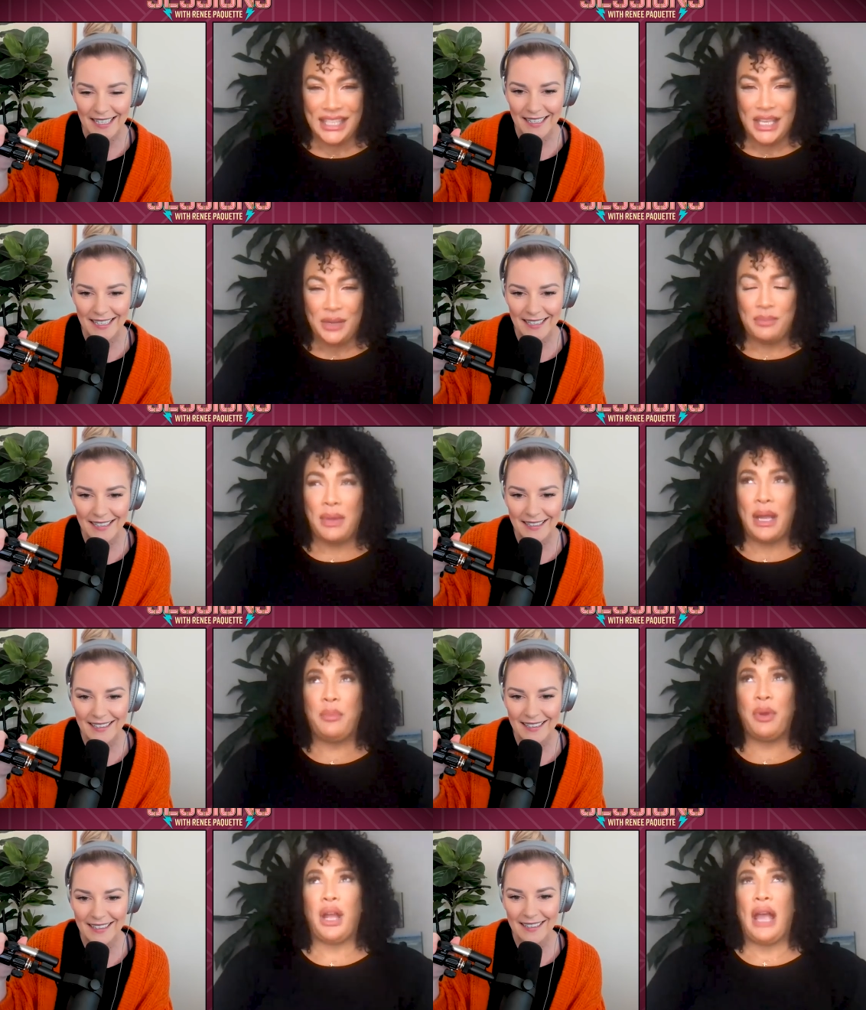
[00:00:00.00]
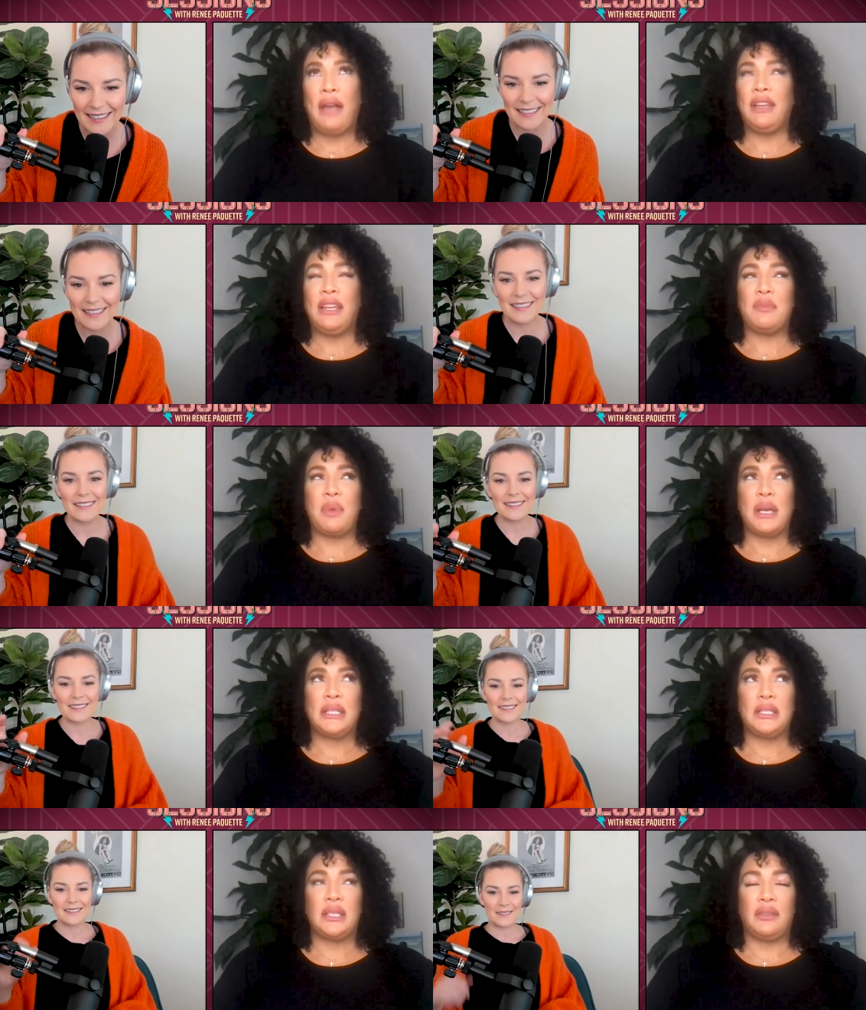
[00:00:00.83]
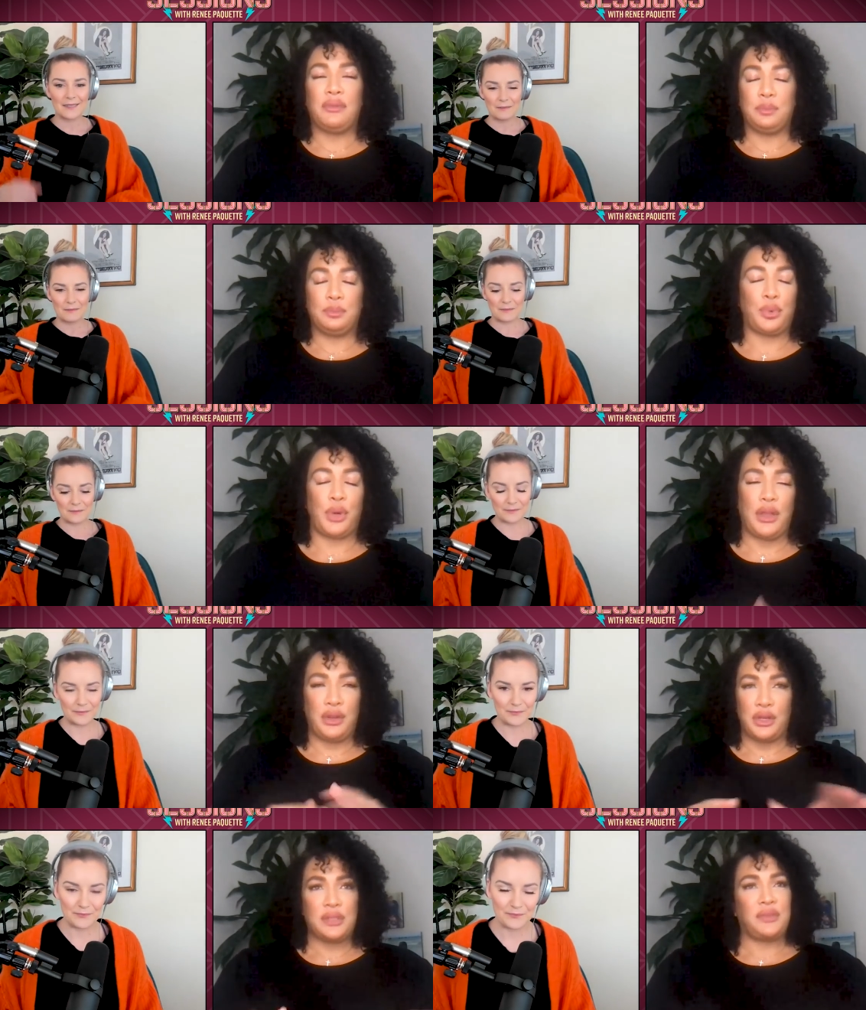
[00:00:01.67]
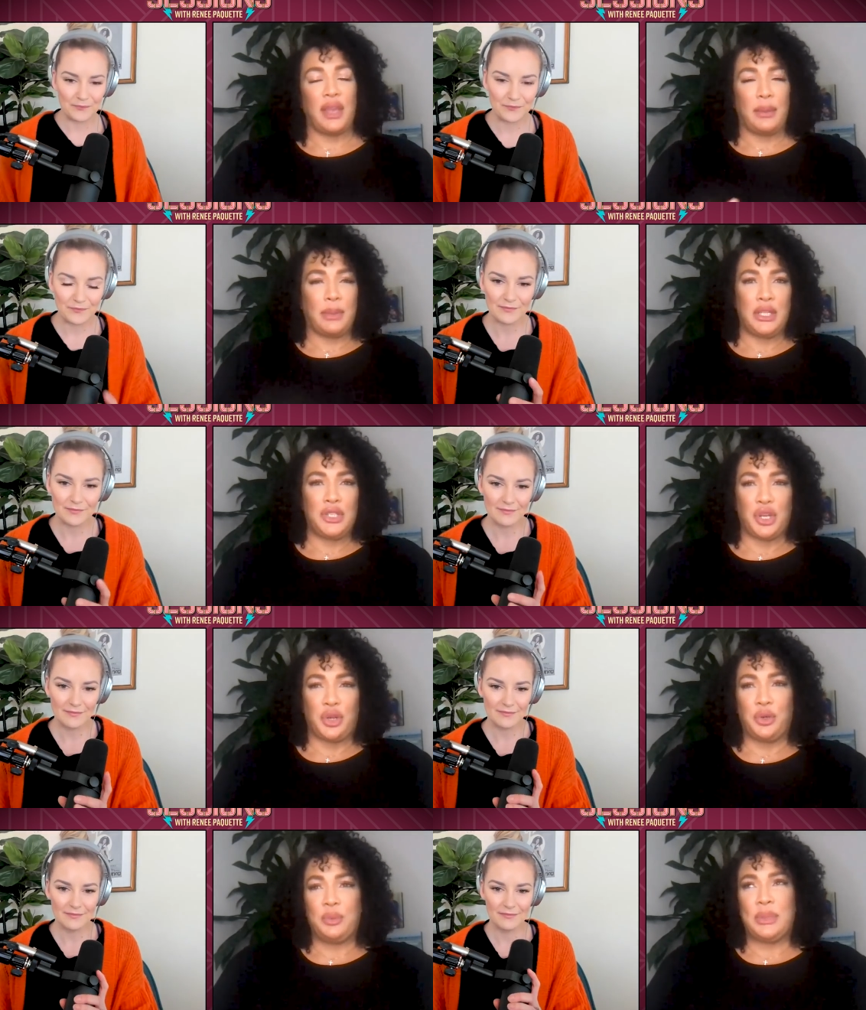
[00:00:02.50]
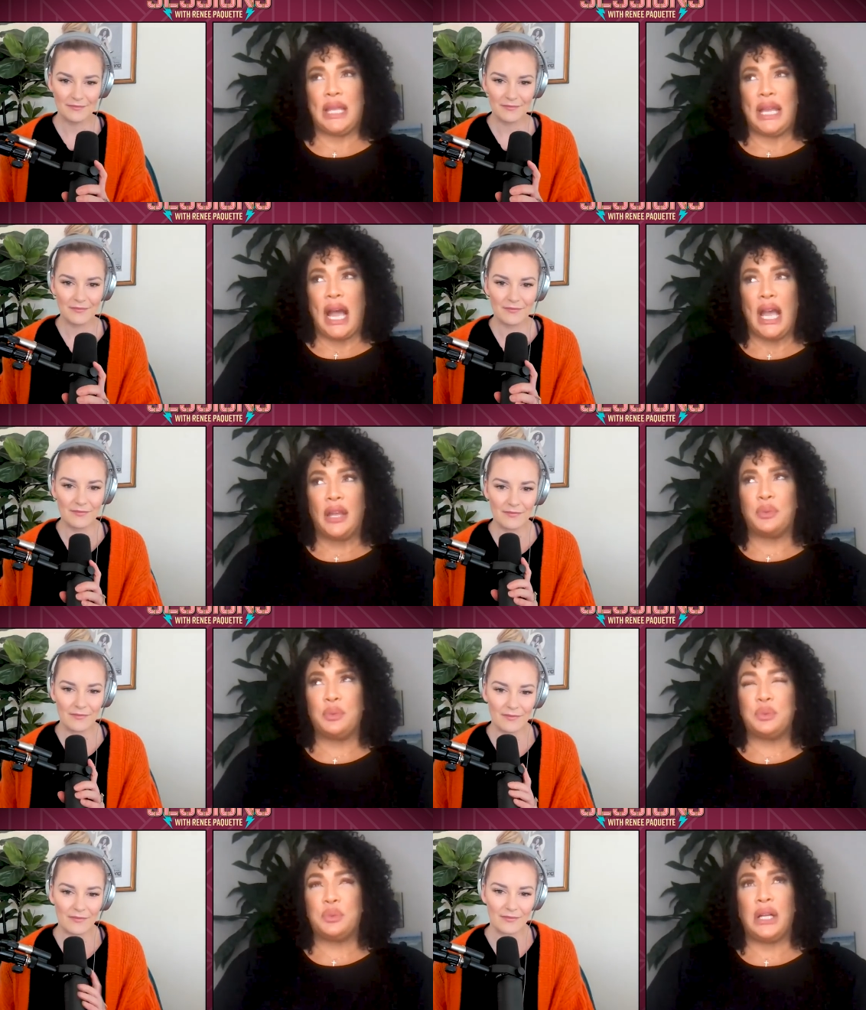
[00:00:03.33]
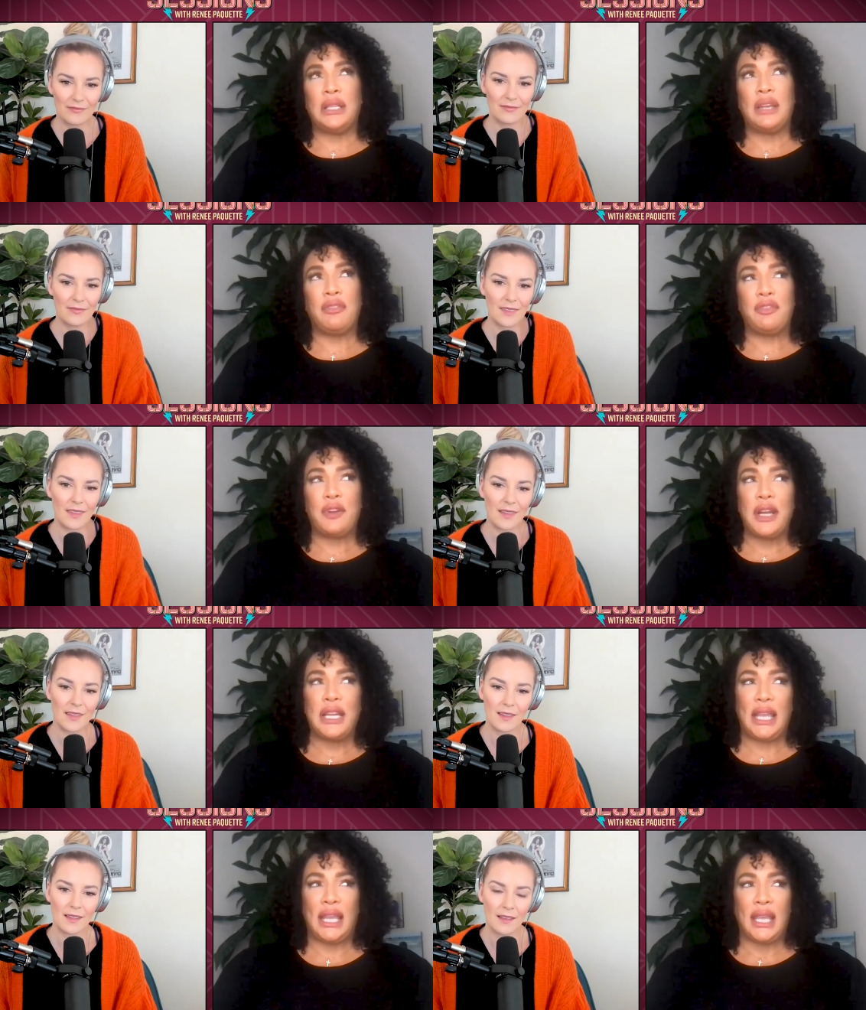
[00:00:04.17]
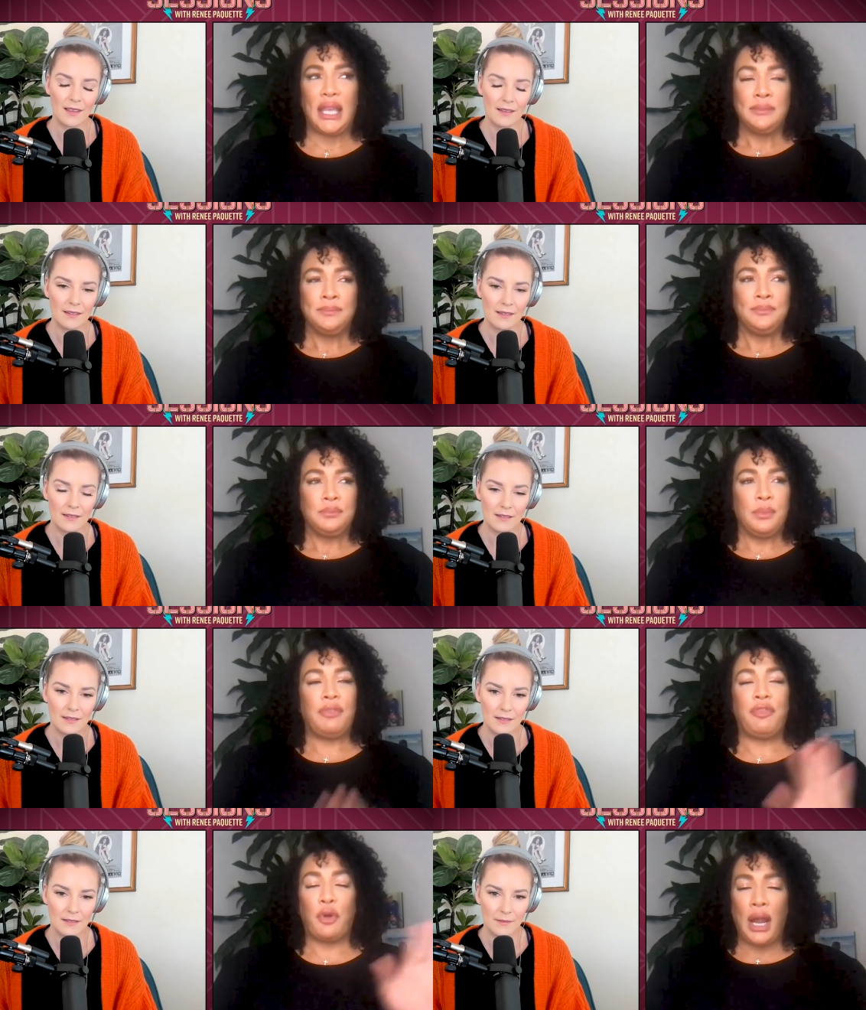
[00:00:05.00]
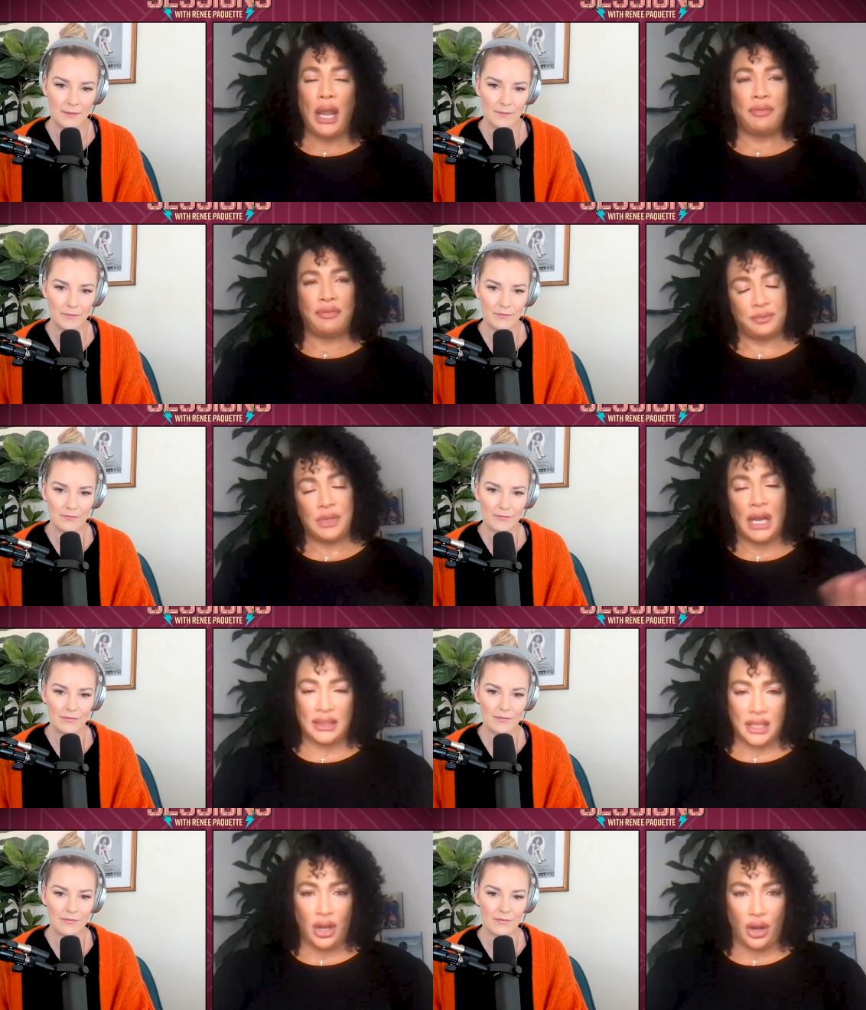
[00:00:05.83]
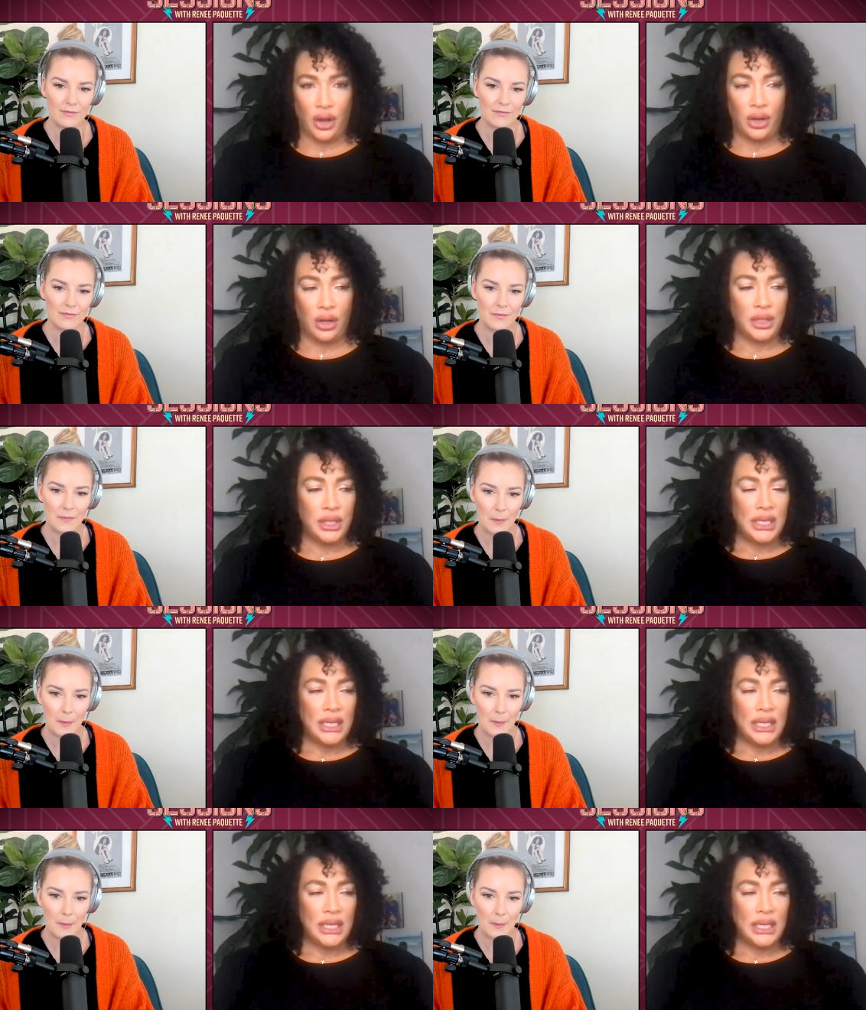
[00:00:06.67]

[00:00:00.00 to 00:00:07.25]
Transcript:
Speaker 1: My brother, I have like the best brothers, family in general, but like, I, I'll never forget, like before I got the call